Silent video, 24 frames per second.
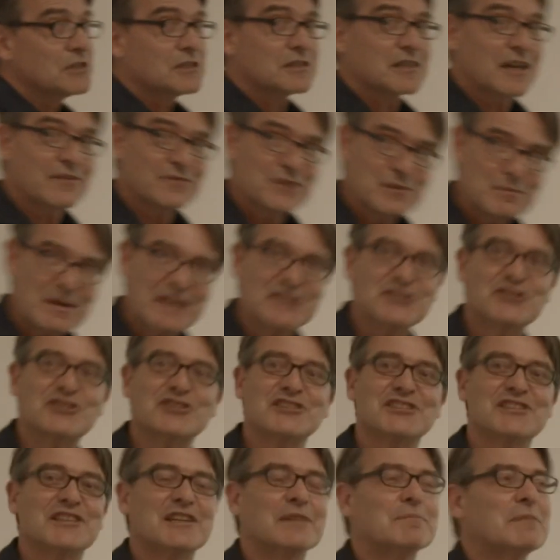as Stephanie
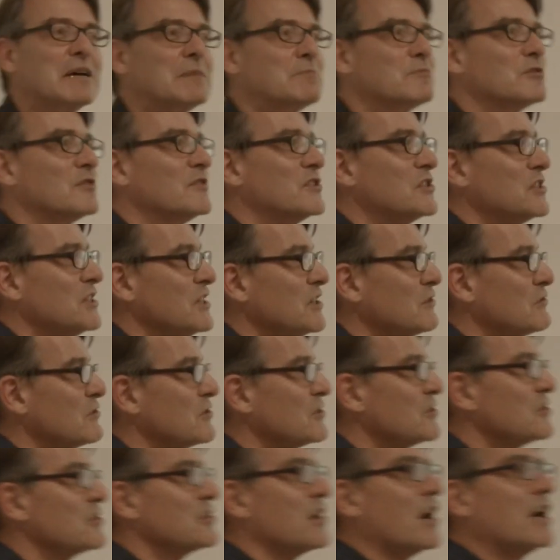mentioned, a member of a secret
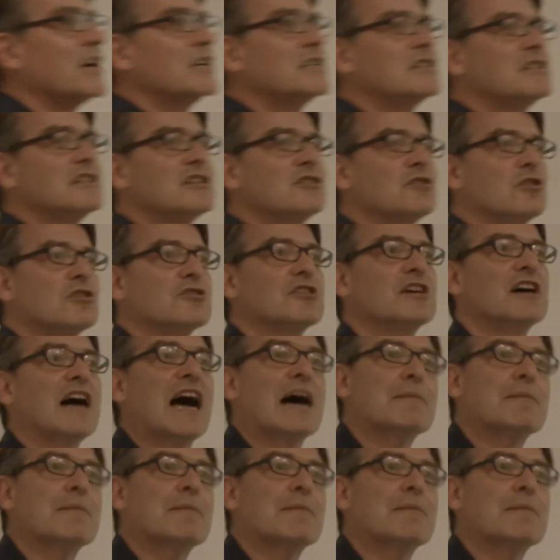society called the